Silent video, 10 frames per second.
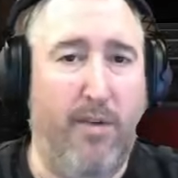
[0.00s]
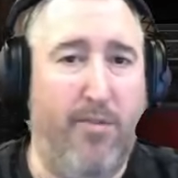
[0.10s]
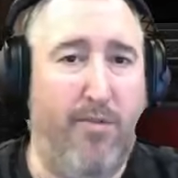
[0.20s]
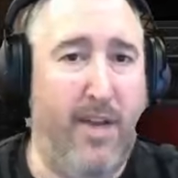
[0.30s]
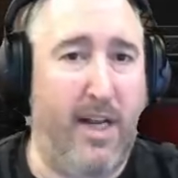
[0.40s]

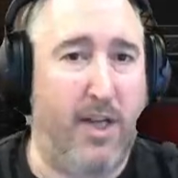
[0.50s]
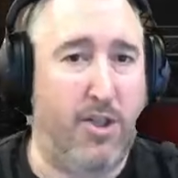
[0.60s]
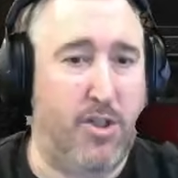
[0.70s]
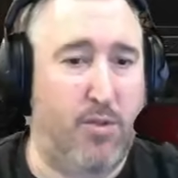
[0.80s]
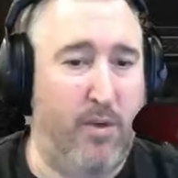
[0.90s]

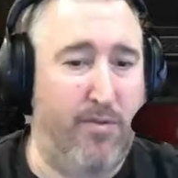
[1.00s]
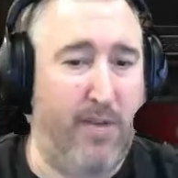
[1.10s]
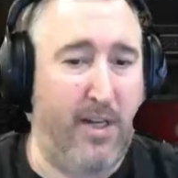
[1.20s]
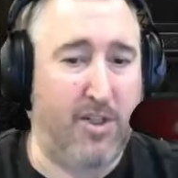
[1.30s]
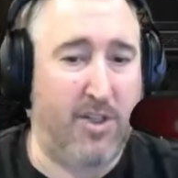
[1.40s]
finished
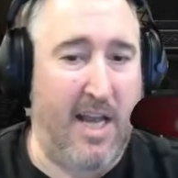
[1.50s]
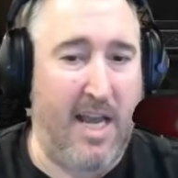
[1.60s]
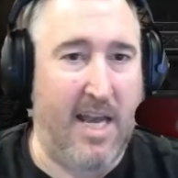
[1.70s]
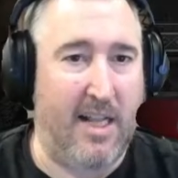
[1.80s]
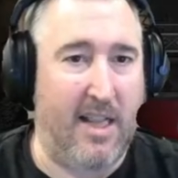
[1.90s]

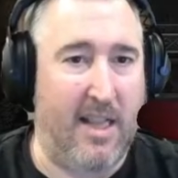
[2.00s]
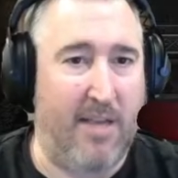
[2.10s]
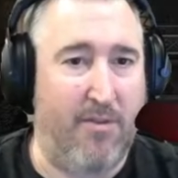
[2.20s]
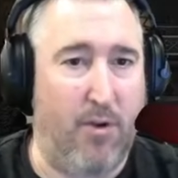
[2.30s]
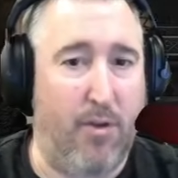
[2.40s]
at
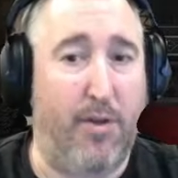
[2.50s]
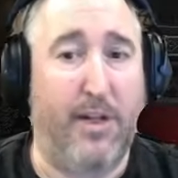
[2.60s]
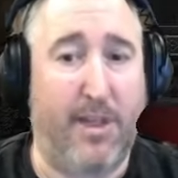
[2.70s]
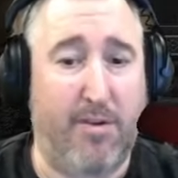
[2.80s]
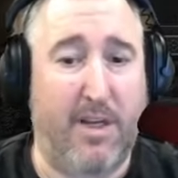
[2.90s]
level
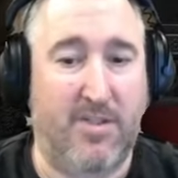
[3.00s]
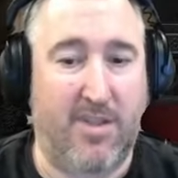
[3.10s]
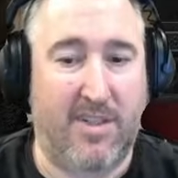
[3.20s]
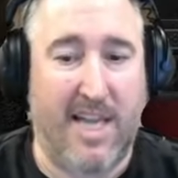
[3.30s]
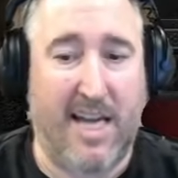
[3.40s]
33, so
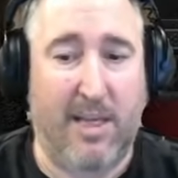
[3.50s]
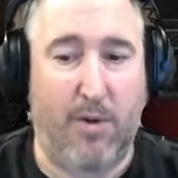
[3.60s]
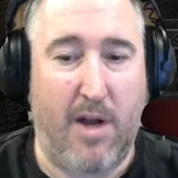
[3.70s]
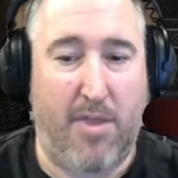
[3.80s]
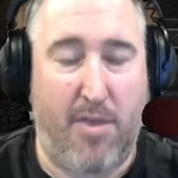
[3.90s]
exactly
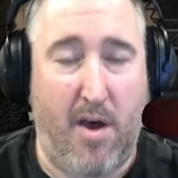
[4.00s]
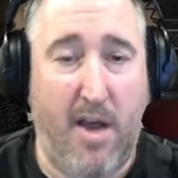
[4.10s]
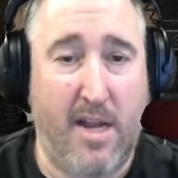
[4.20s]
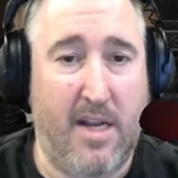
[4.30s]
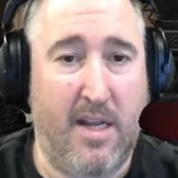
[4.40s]
where I
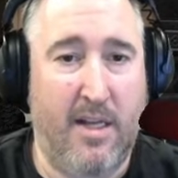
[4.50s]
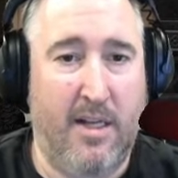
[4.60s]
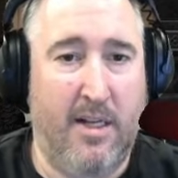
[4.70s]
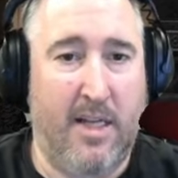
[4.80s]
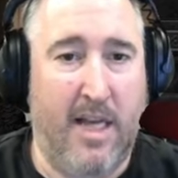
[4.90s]
thought.
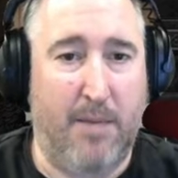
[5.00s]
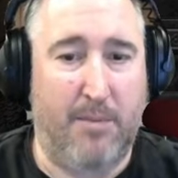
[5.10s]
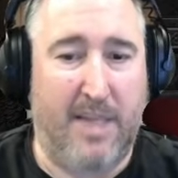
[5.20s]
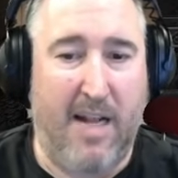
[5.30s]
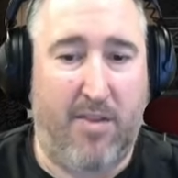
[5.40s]

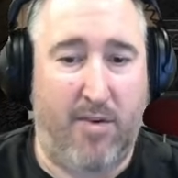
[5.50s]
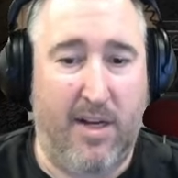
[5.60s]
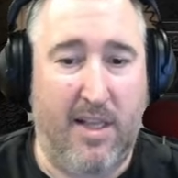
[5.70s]
Gained 3